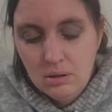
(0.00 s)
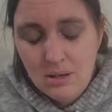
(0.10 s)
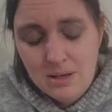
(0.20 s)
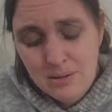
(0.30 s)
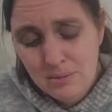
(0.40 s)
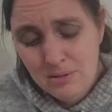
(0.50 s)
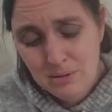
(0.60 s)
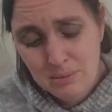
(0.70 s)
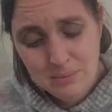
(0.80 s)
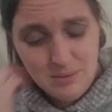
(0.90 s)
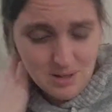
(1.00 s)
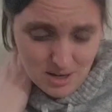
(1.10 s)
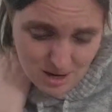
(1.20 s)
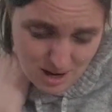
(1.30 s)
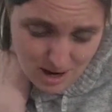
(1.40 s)
I don't know.
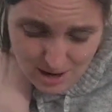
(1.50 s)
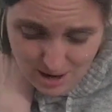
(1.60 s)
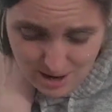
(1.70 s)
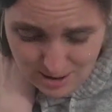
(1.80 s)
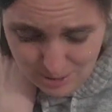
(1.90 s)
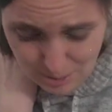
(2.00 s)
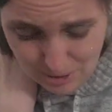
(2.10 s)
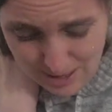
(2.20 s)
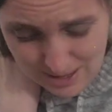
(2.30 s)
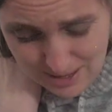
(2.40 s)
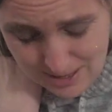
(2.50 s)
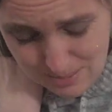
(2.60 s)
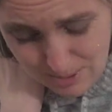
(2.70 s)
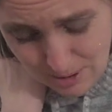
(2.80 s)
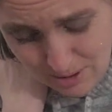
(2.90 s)
I don't care, to be